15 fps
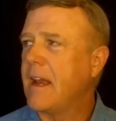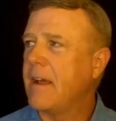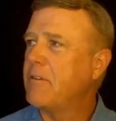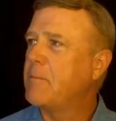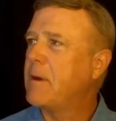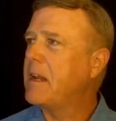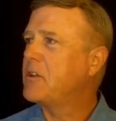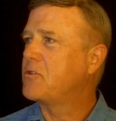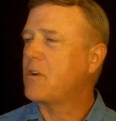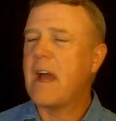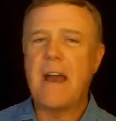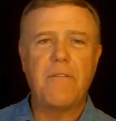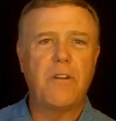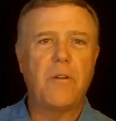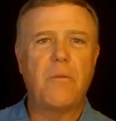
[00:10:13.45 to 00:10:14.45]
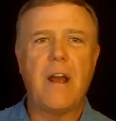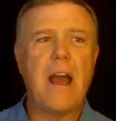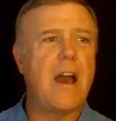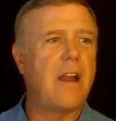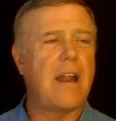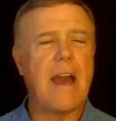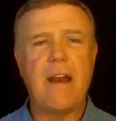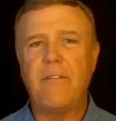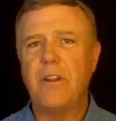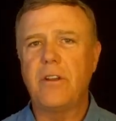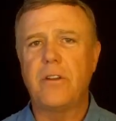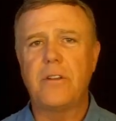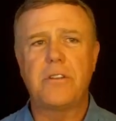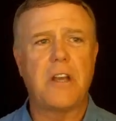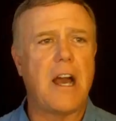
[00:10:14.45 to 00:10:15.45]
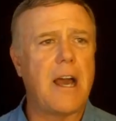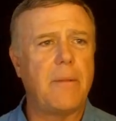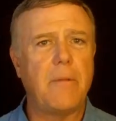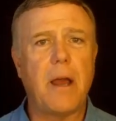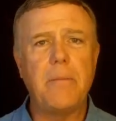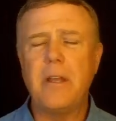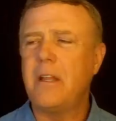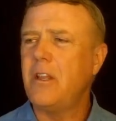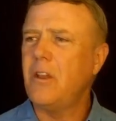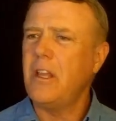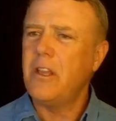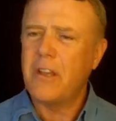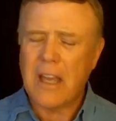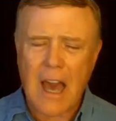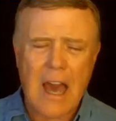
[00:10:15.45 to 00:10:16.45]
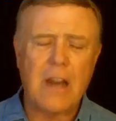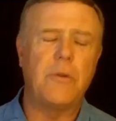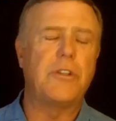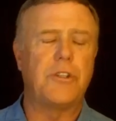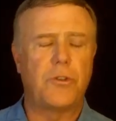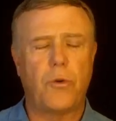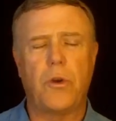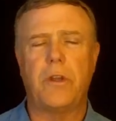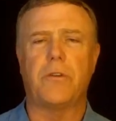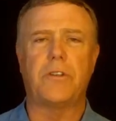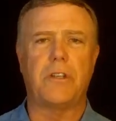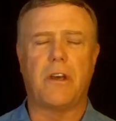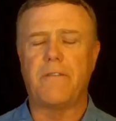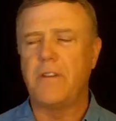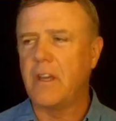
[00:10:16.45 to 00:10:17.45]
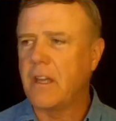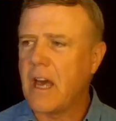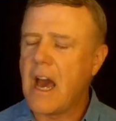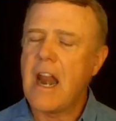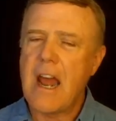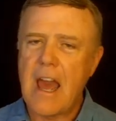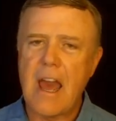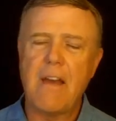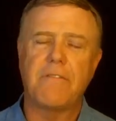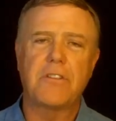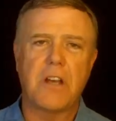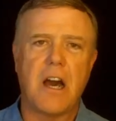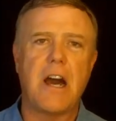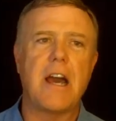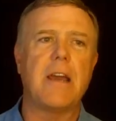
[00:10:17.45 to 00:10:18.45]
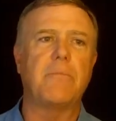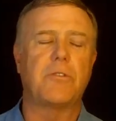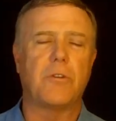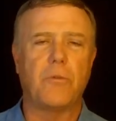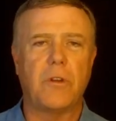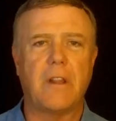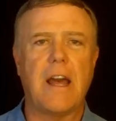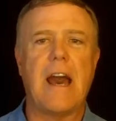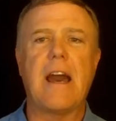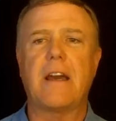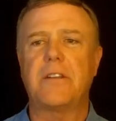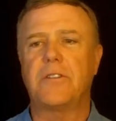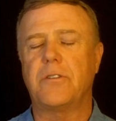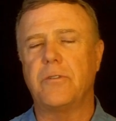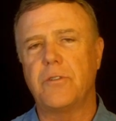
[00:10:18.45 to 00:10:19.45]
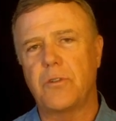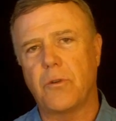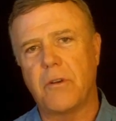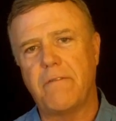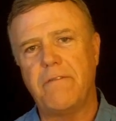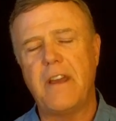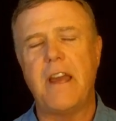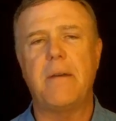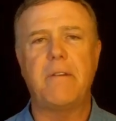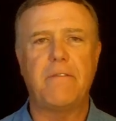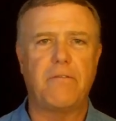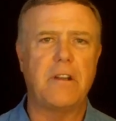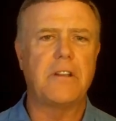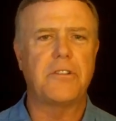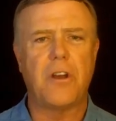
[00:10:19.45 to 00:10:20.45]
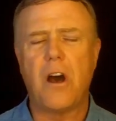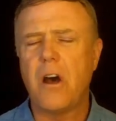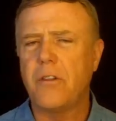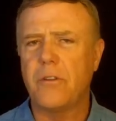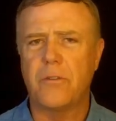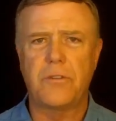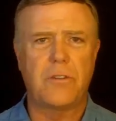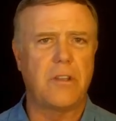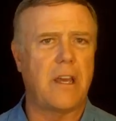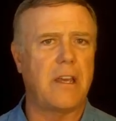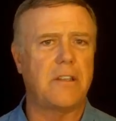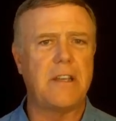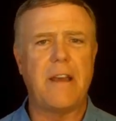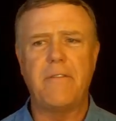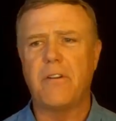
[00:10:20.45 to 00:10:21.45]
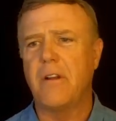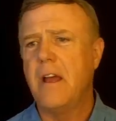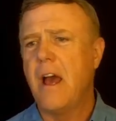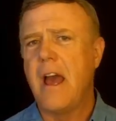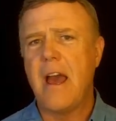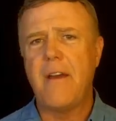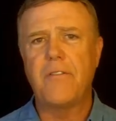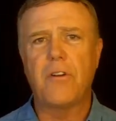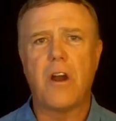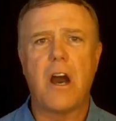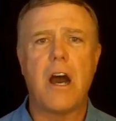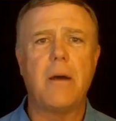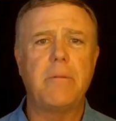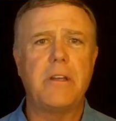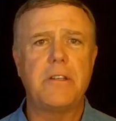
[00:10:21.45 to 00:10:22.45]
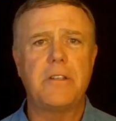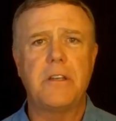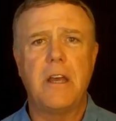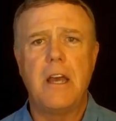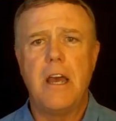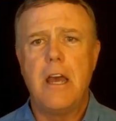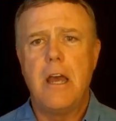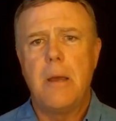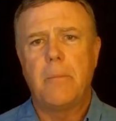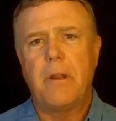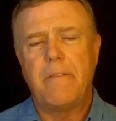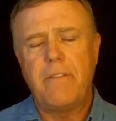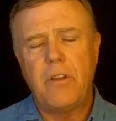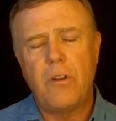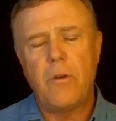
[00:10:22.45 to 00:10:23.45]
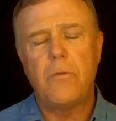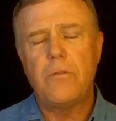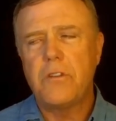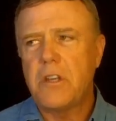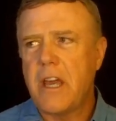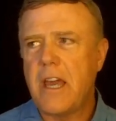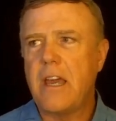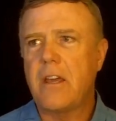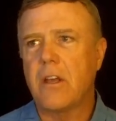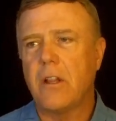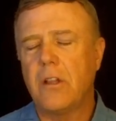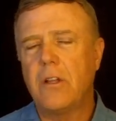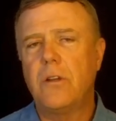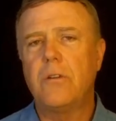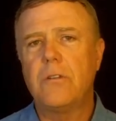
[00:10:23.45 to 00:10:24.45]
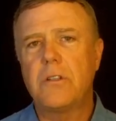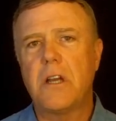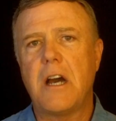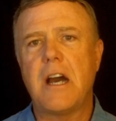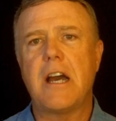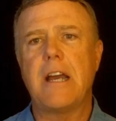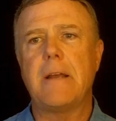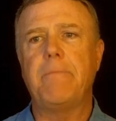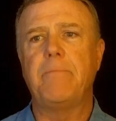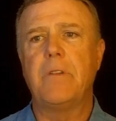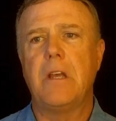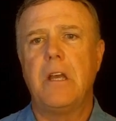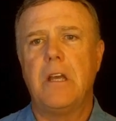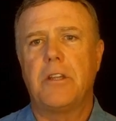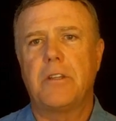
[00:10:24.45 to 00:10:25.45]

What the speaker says: And everybody driving around and having a good time. I mean, you got to enjoy yourself. You got to have time to relax, to enjoy family, friends, all those things. Have your hobbies. But if you don't take a little time